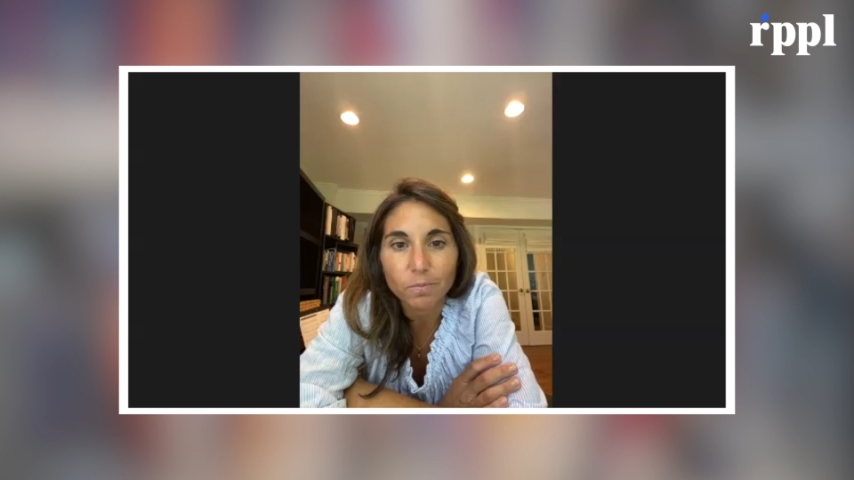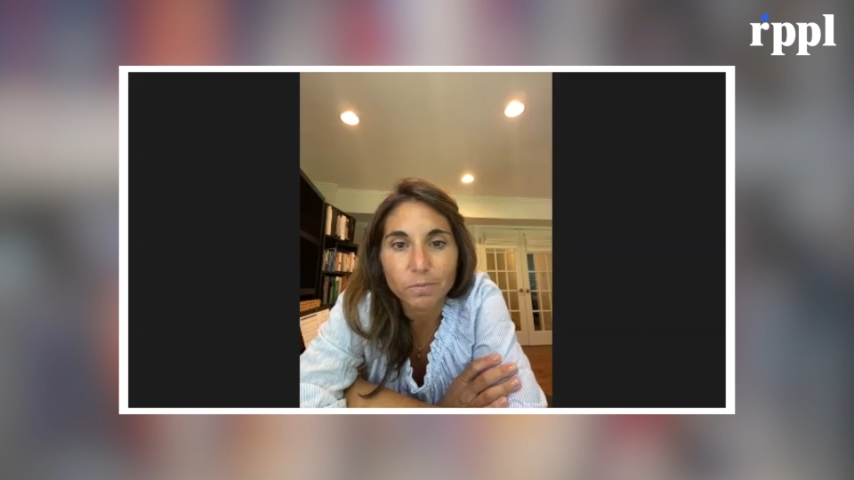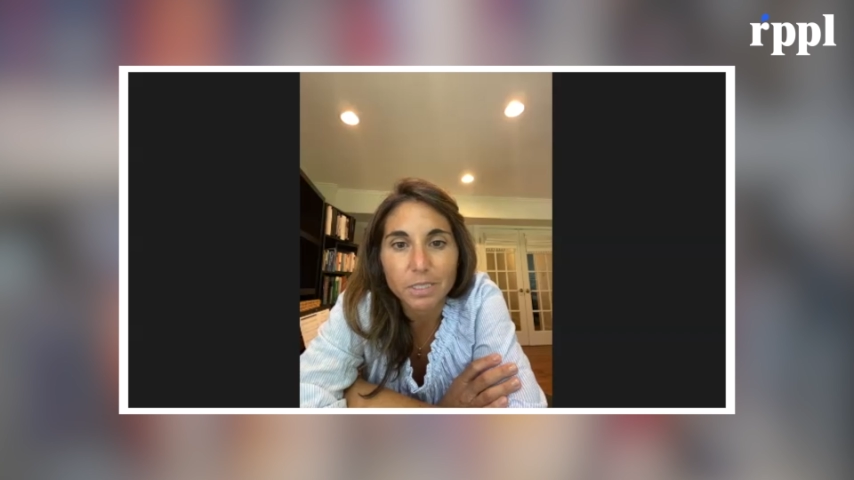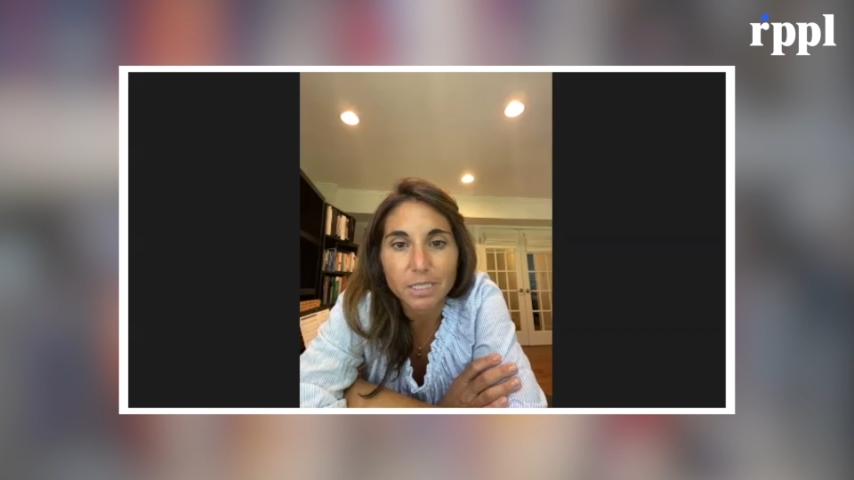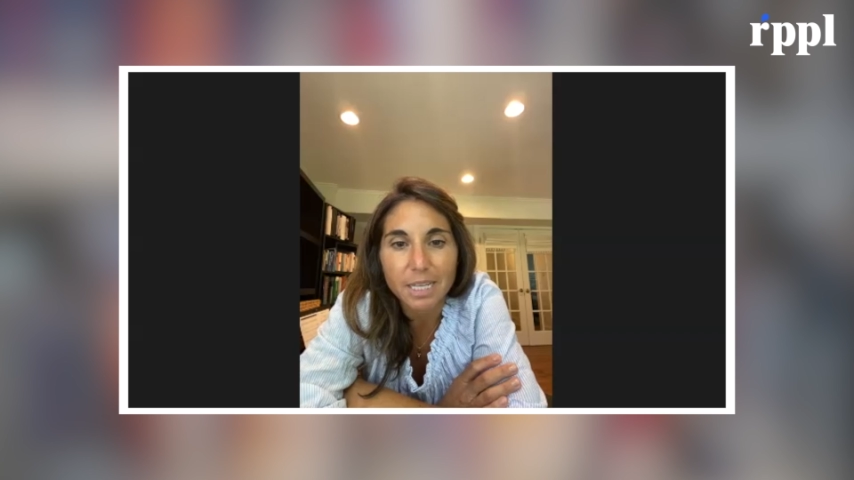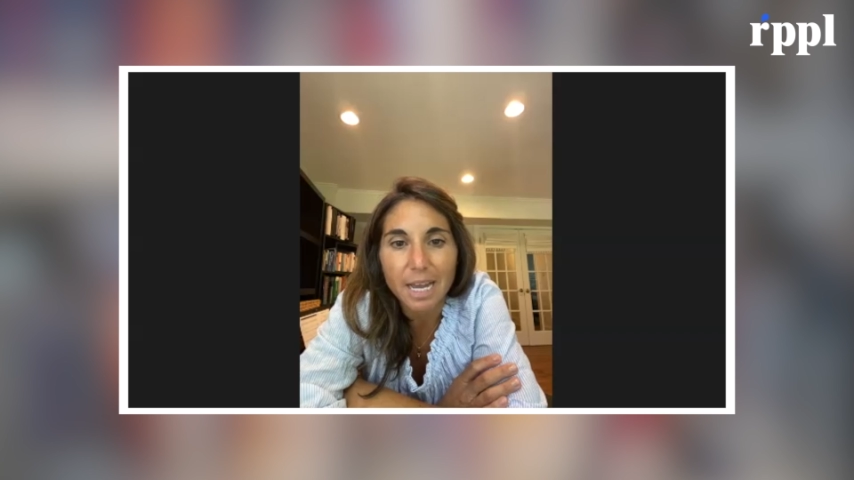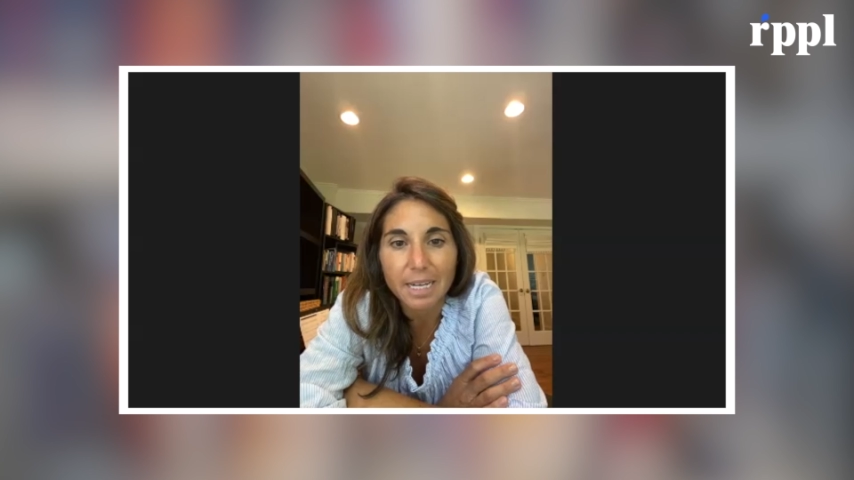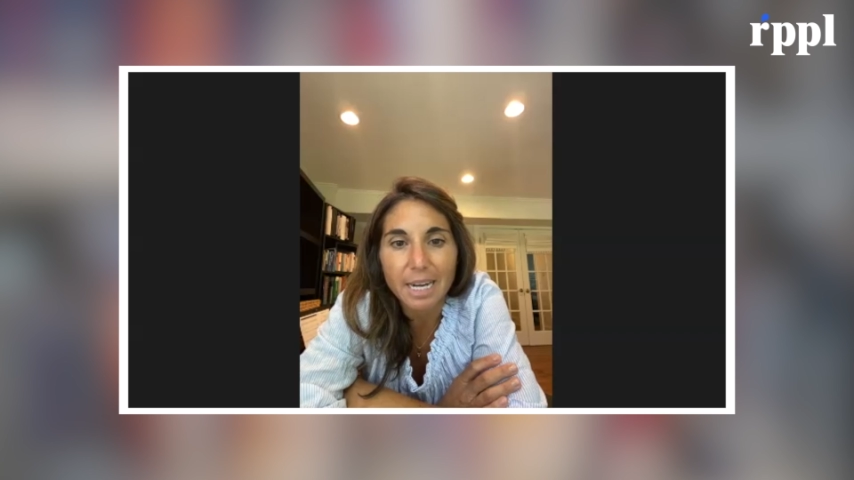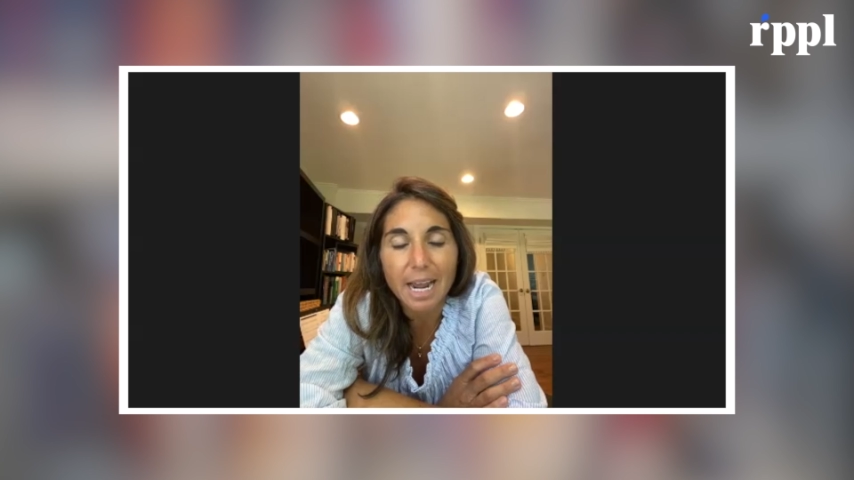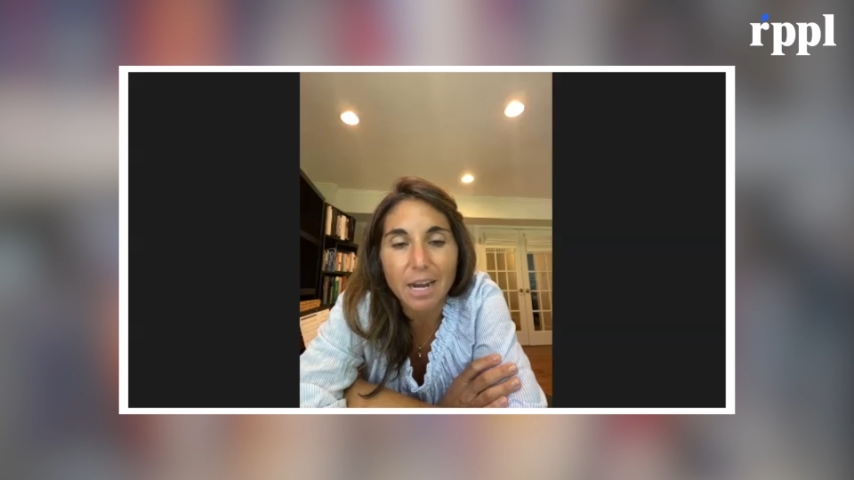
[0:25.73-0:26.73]

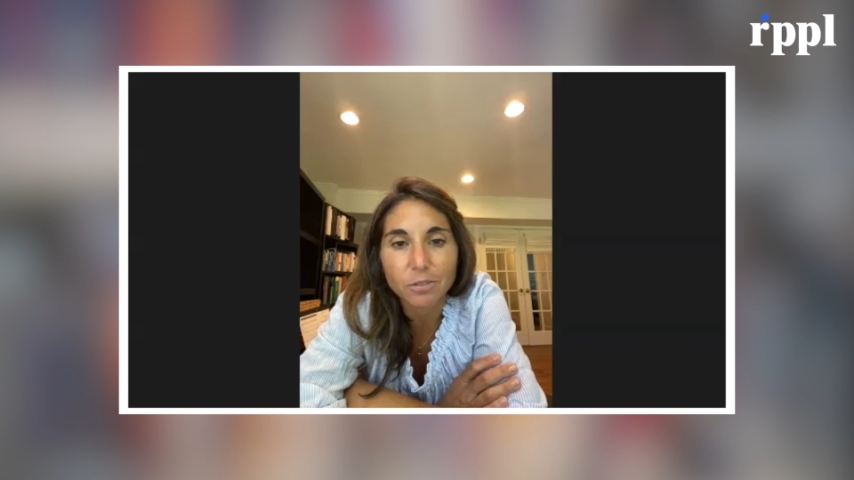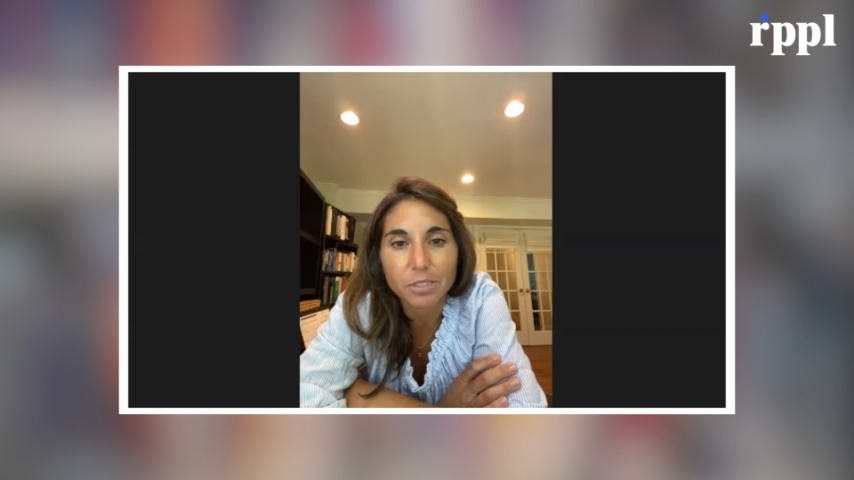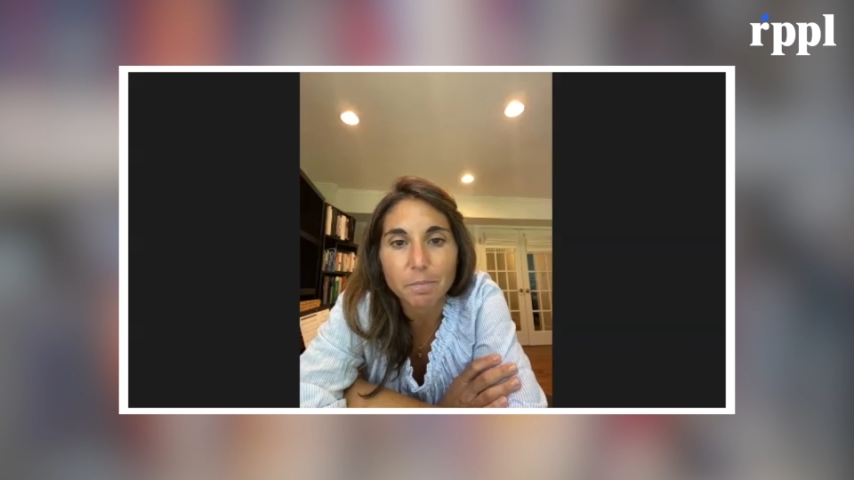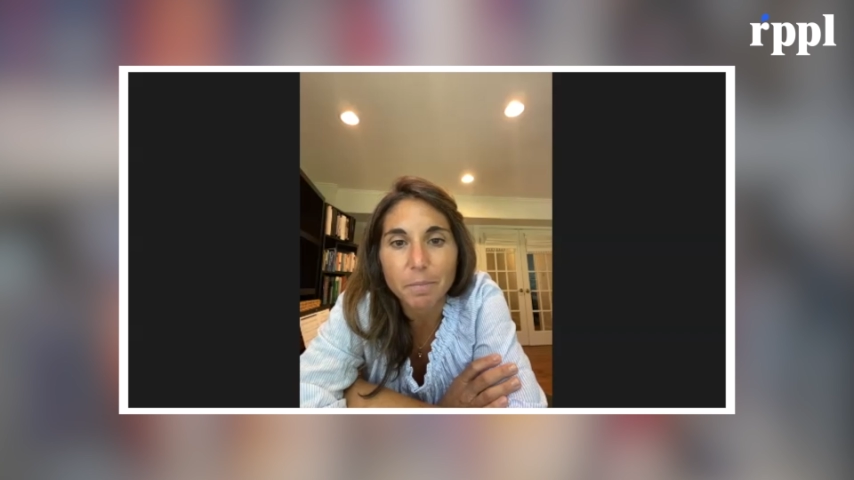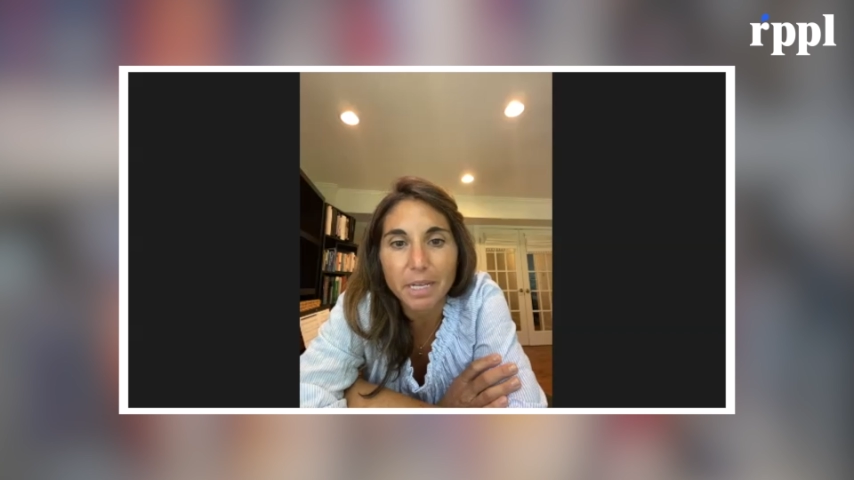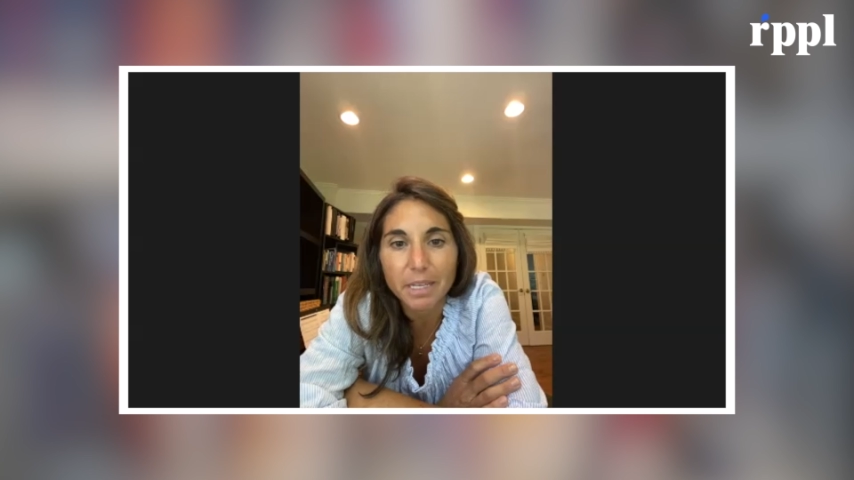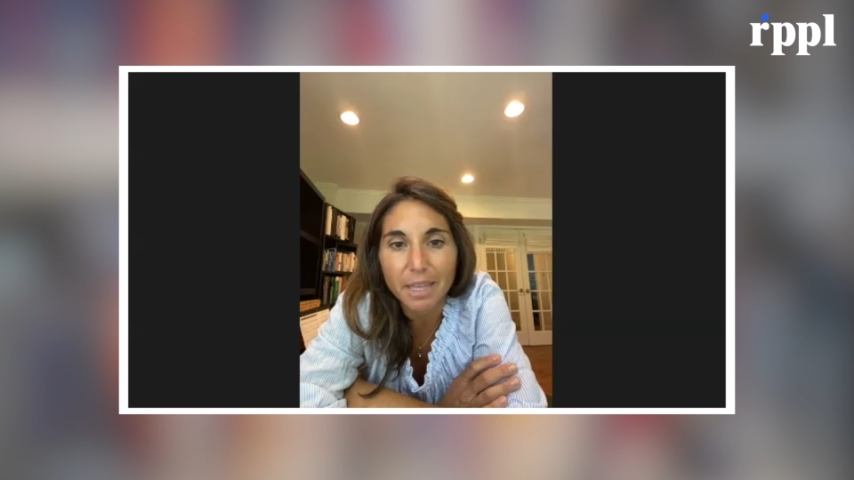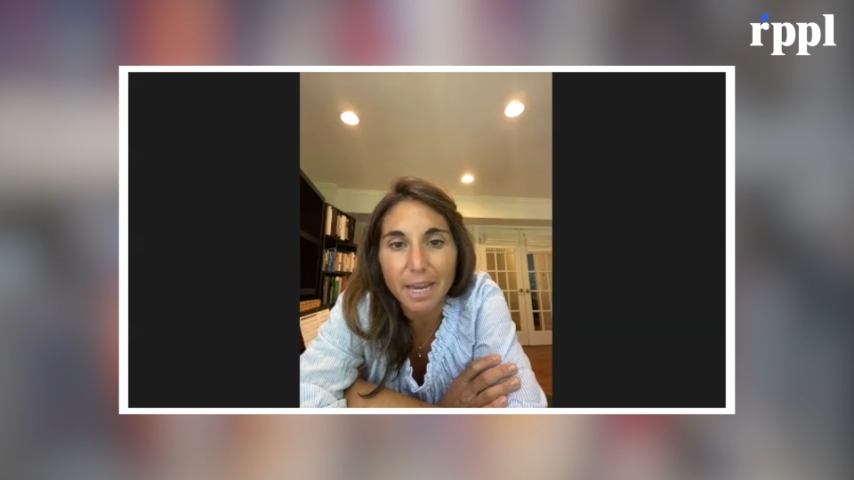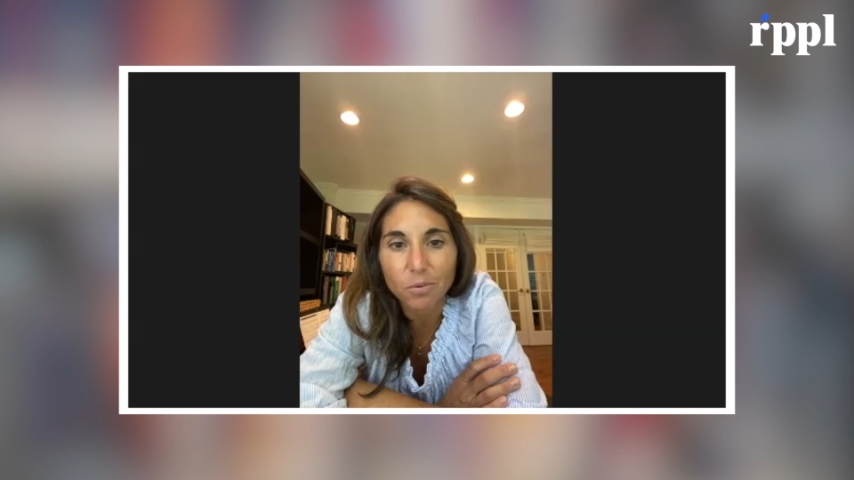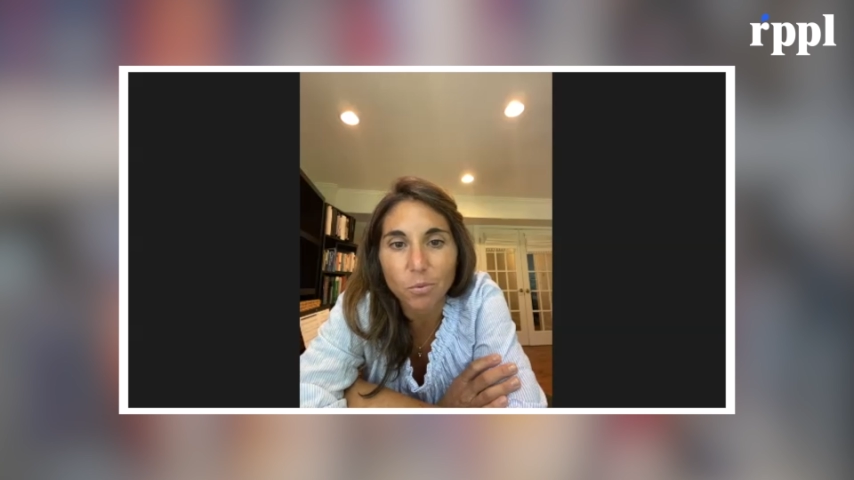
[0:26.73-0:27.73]
decide how to make
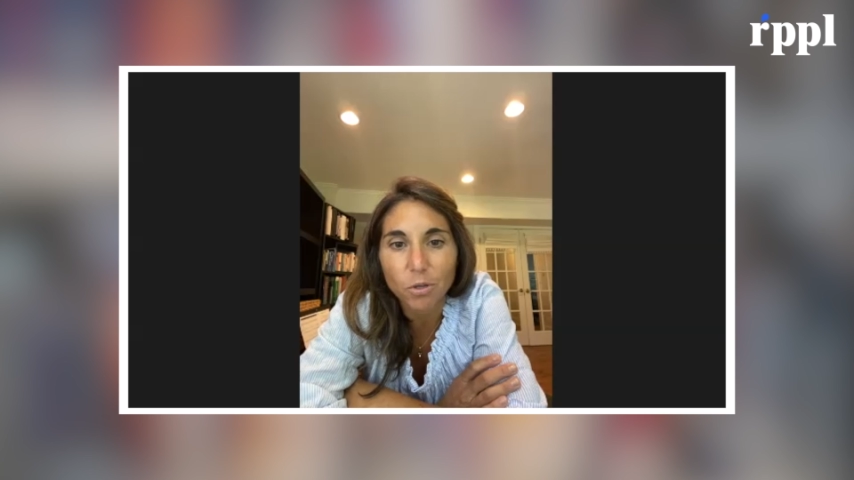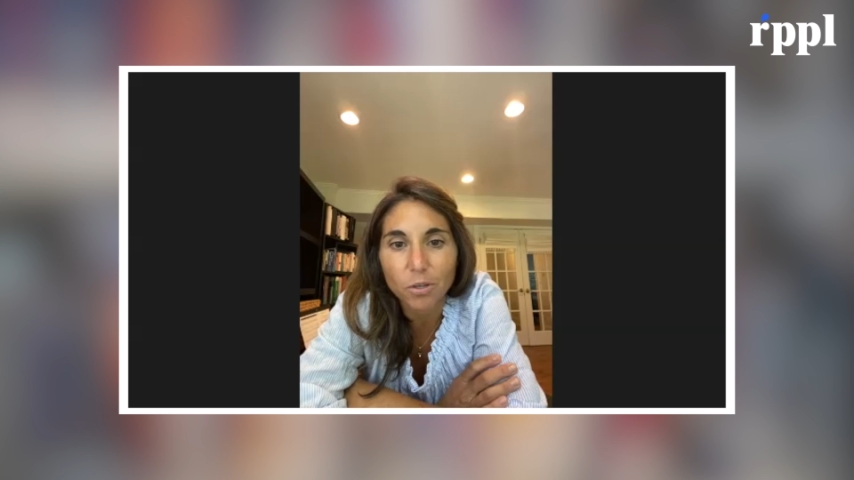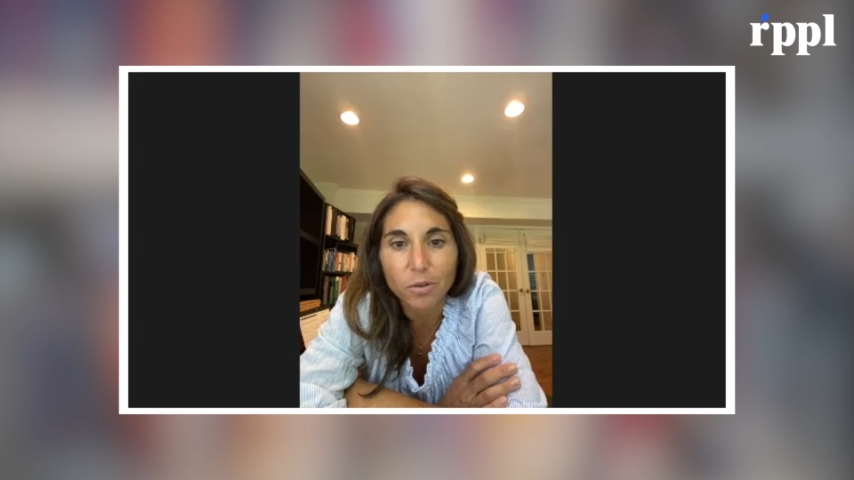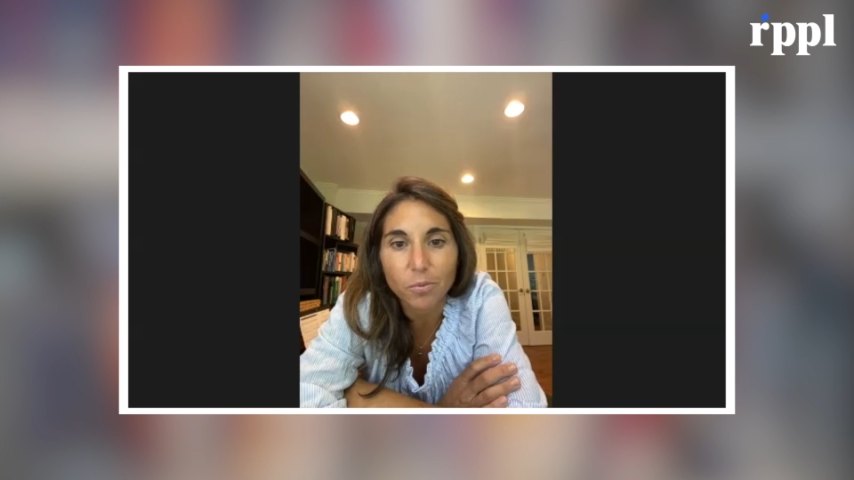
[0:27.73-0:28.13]
that work